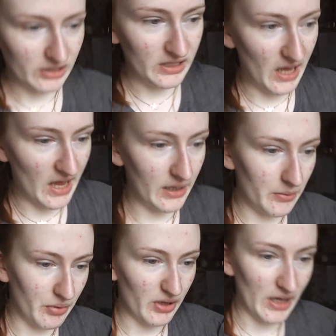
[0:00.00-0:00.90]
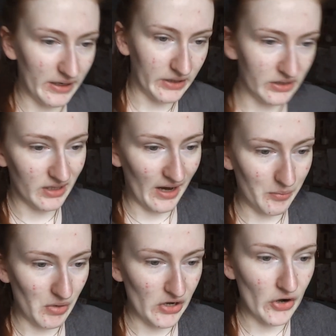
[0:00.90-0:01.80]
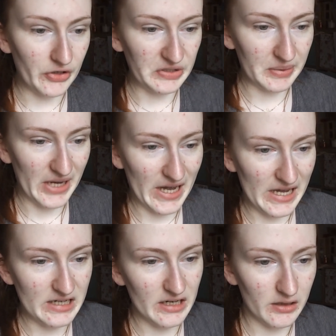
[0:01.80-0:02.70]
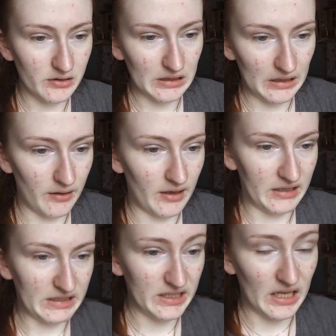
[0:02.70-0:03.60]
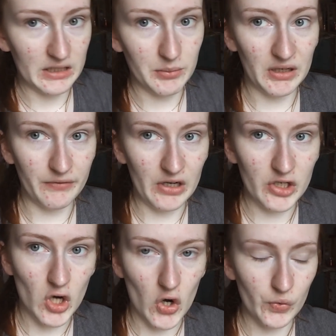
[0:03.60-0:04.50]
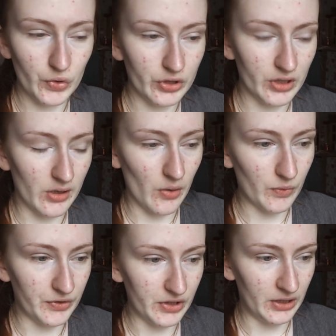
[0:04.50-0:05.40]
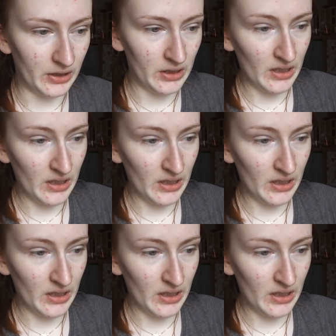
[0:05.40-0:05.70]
today, but then because I have my nosebleed, I think it's sensible if I don't, because I don't want to...